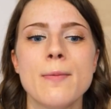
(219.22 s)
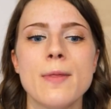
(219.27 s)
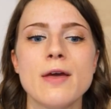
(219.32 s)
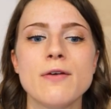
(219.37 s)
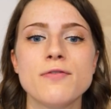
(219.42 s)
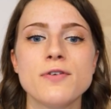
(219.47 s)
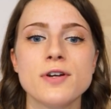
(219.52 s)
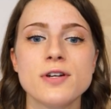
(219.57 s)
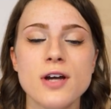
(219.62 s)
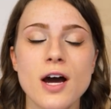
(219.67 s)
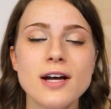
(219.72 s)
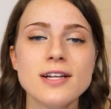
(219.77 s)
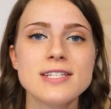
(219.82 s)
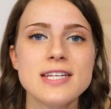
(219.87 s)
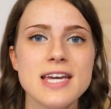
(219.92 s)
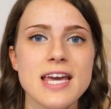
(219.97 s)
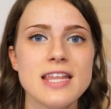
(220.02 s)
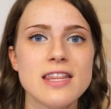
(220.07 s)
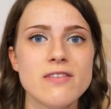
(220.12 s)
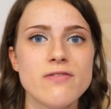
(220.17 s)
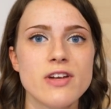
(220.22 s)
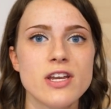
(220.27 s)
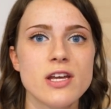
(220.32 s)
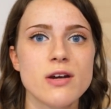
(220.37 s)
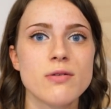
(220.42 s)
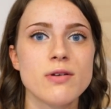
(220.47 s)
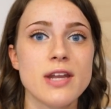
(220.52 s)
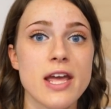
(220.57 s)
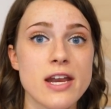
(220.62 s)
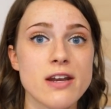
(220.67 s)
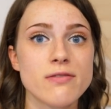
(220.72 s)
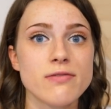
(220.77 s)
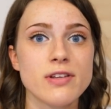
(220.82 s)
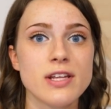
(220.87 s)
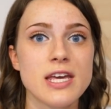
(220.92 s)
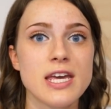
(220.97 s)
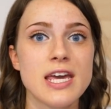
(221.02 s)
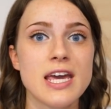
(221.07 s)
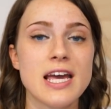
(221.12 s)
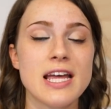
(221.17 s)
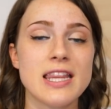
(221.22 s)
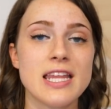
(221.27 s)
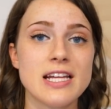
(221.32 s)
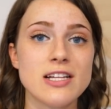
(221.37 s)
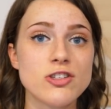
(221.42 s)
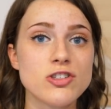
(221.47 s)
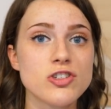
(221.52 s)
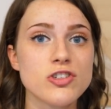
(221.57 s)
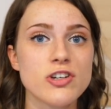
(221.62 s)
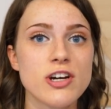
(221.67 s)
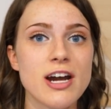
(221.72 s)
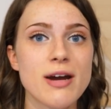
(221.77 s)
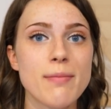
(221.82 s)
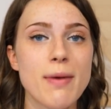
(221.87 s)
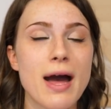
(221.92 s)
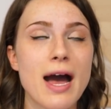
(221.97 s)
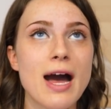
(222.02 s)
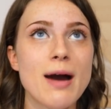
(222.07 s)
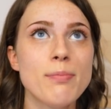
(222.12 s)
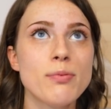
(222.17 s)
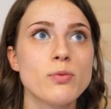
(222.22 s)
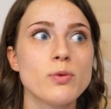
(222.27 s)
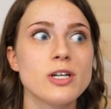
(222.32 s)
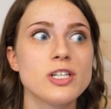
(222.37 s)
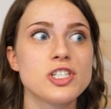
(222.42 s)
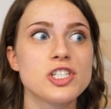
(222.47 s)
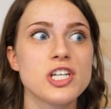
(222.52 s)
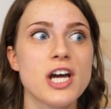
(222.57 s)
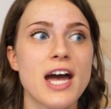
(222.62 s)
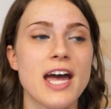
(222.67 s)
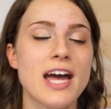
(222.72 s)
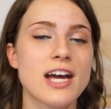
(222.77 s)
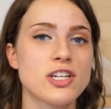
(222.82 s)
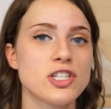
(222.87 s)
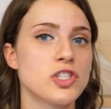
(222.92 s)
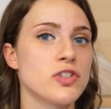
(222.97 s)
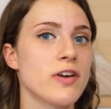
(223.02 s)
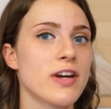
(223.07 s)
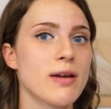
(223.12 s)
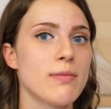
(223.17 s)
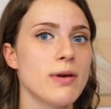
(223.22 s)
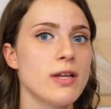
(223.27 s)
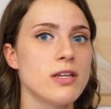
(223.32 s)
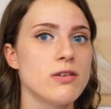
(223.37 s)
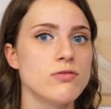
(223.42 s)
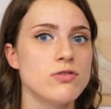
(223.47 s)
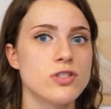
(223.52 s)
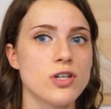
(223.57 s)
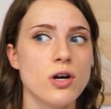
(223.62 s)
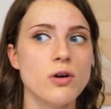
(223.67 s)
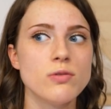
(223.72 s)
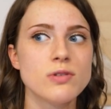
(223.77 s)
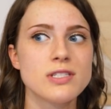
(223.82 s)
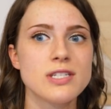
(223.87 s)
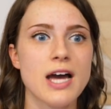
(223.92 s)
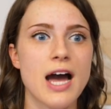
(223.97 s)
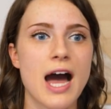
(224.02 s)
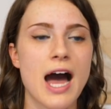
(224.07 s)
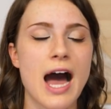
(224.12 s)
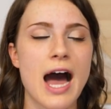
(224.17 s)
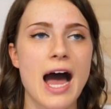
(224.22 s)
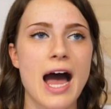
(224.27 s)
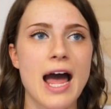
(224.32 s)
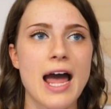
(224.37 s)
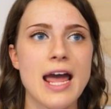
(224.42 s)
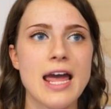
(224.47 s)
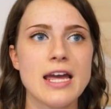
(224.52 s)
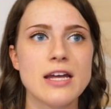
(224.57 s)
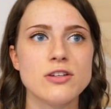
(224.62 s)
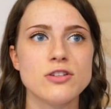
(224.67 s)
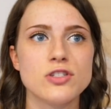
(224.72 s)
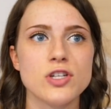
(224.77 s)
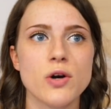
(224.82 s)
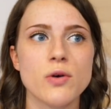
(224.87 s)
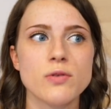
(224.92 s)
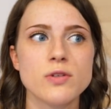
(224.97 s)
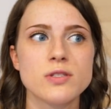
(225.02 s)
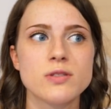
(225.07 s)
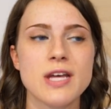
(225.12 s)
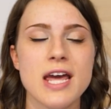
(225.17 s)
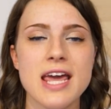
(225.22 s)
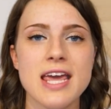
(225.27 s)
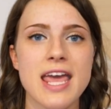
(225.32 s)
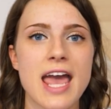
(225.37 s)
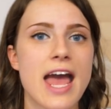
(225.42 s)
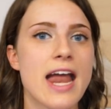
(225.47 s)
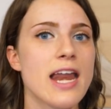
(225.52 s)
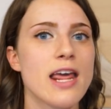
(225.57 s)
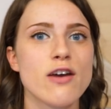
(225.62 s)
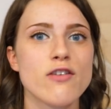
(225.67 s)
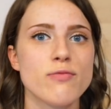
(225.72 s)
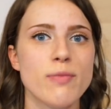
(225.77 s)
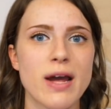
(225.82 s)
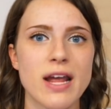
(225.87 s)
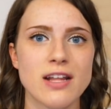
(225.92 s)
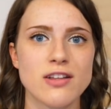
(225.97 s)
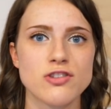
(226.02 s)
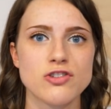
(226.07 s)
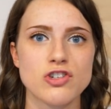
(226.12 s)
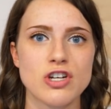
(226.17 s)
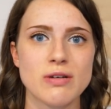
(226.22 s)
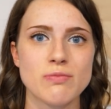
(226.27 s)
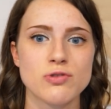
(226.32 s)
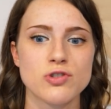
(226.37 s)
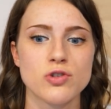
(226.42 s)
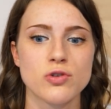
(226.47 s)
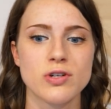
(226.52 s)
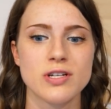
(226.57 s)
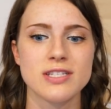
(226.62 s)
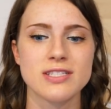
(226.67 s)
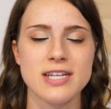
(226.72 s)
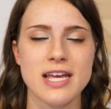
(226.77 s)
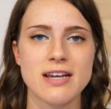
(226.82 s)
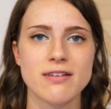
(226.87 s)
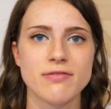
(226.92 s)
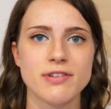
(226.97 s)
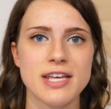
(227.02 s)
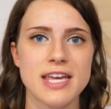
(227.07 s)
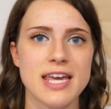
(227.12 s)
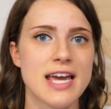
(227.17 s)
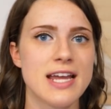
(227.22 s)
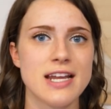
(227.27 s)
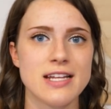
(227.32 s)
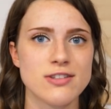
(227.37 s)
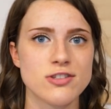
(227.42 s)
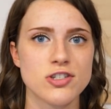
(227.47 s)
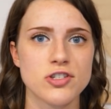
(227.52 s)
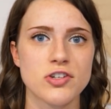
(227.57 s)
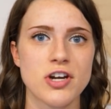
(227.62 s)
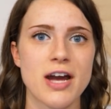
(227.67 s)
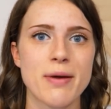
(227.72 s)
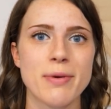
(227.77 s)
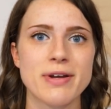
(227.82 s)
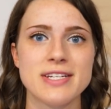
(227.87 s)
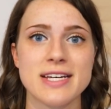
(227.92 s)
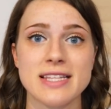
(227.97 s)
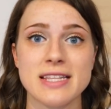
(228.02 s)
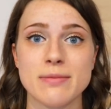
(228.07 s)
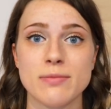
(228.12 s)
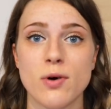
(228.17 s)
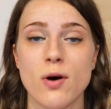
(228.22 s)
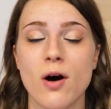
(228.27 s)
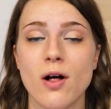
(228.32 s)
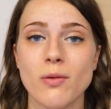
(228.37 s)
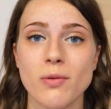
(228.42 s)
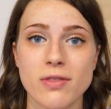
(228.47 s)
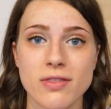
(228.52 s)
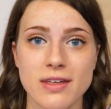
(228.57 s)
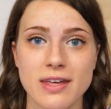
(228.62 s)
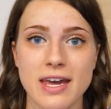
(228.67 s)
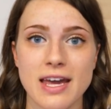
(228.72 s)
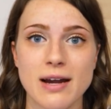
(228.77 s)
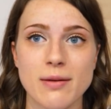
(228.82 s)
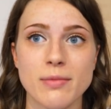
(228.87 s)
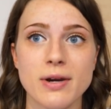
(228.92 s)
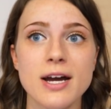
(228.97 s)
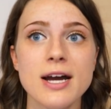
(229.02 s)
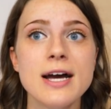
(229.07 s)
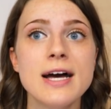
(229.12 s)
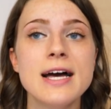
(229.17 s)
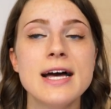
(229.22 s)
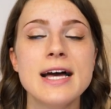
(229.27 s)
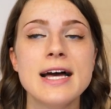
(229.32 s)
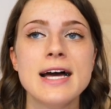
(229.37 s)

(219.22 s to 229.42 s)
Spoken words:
if you're not taking the video natively in the Instagram app, which I actually recommend you don't, I don't take any of my Instagram stories natively in Instagram. I take them all with the camera.